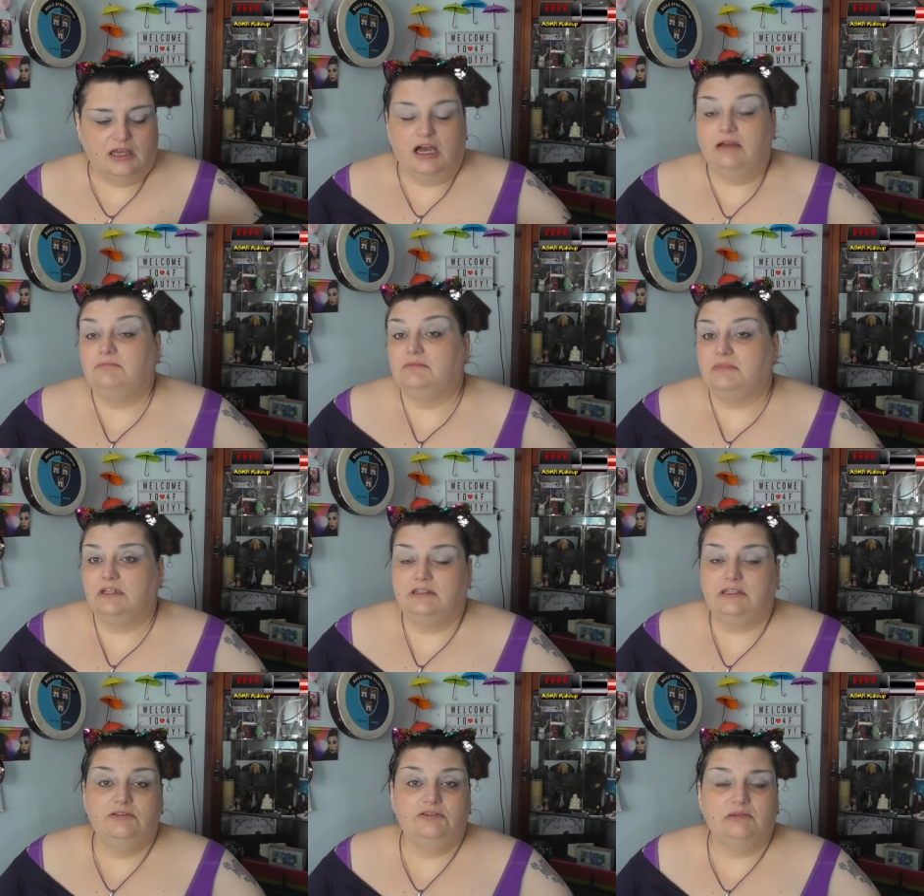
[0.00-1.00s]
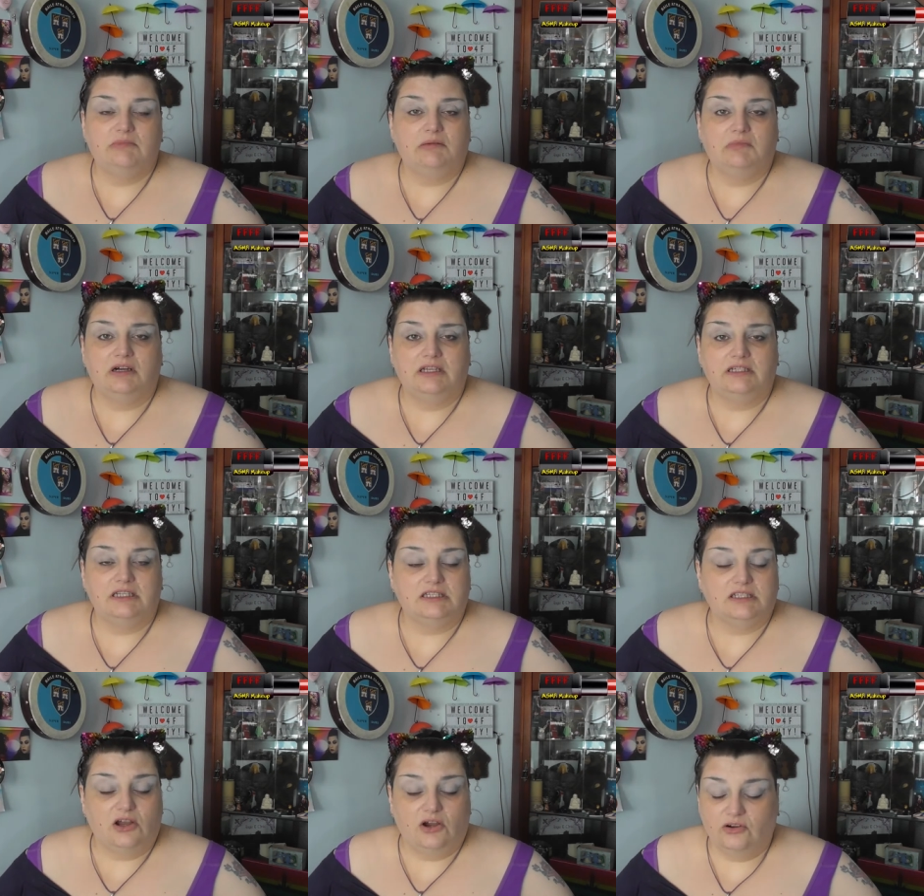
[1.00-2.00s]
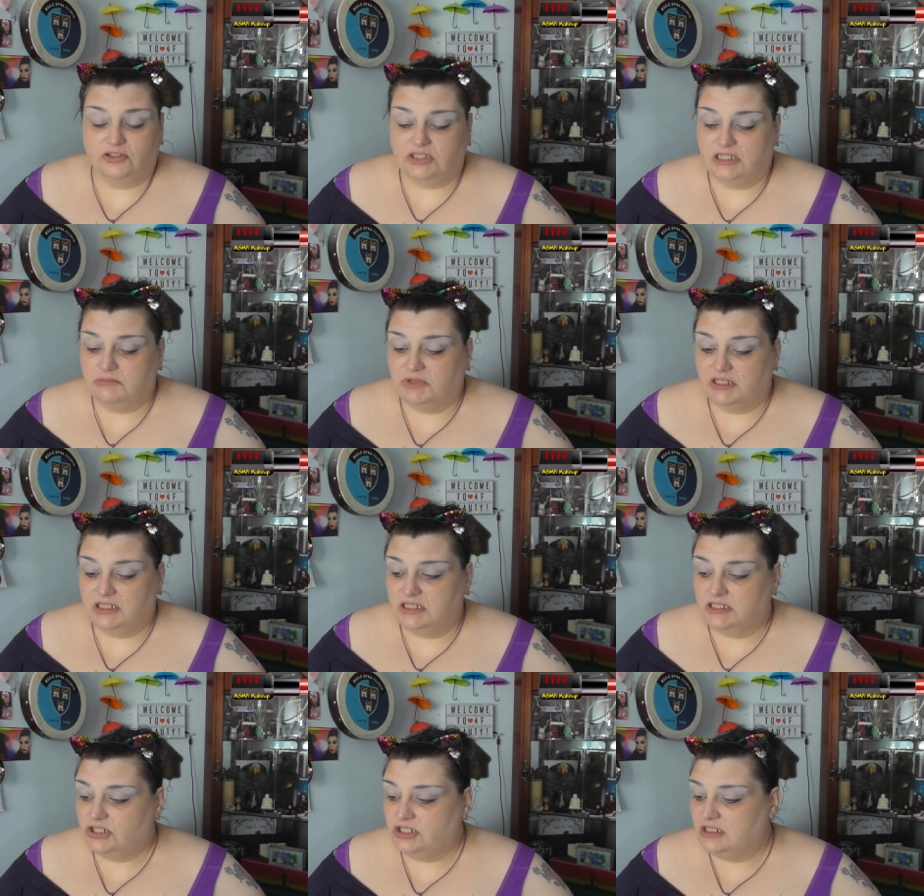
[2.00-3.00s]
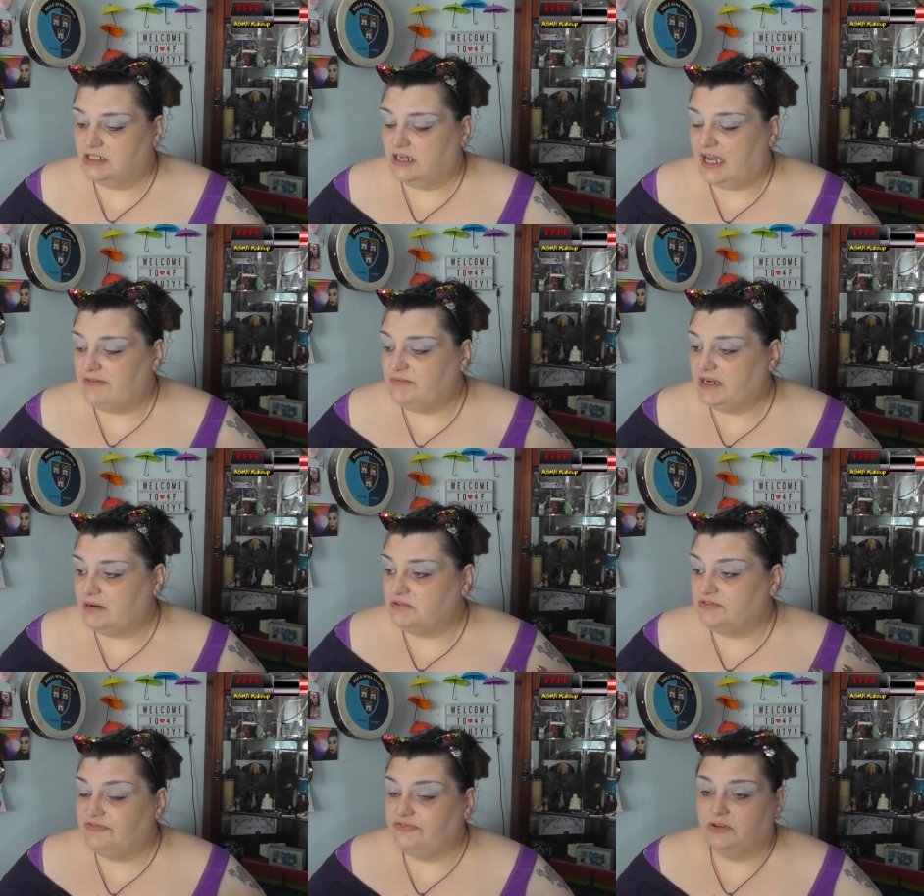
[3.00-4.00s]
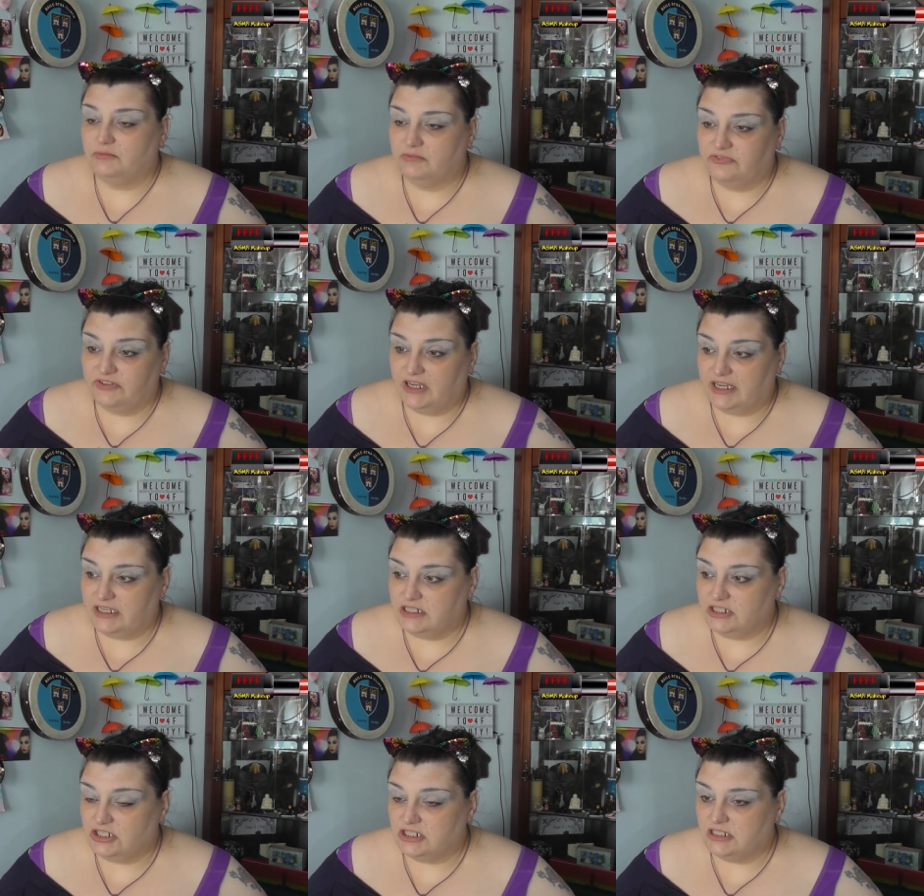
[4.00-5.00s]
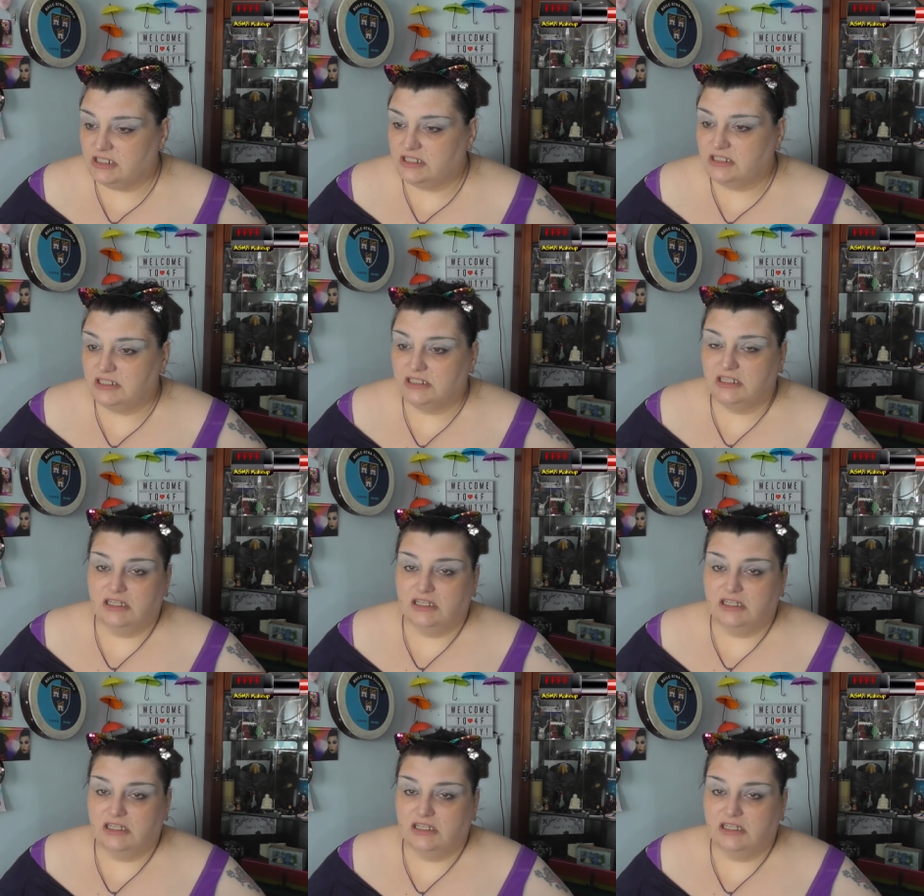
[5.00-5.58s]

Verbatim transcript: I'm losing my mind. It's hot in my kitchen. I haven't been able to film for ages